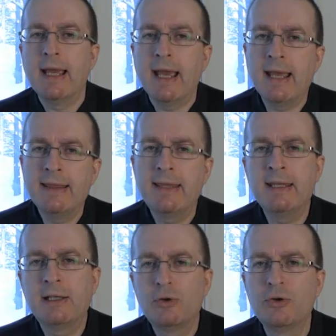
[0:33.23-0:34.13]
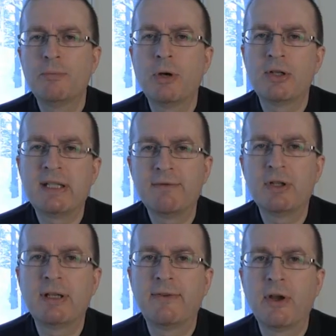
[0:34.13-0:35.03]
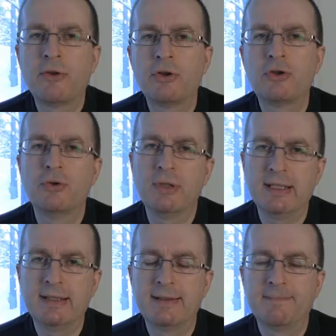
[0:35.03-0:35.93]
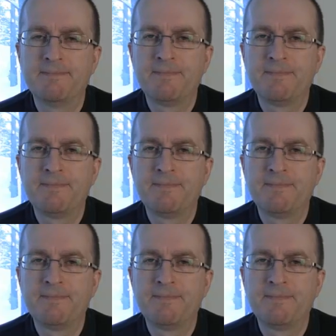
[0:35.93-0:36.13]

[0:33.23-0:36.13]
and they include about 70,000 units.